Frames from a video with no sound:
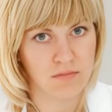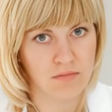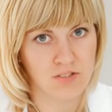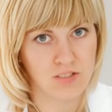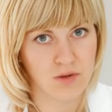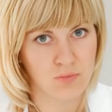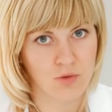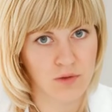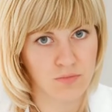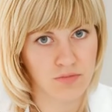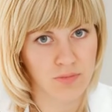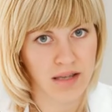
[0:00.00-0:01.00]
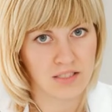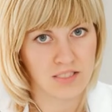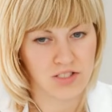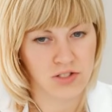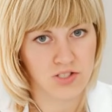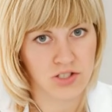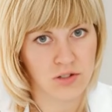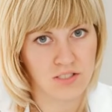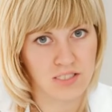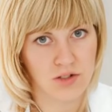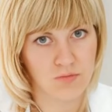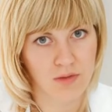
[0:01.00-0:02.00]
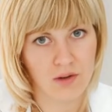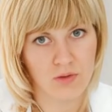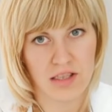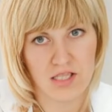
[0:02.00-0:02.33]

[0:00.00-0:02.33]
Hemolymph bathes tissues directly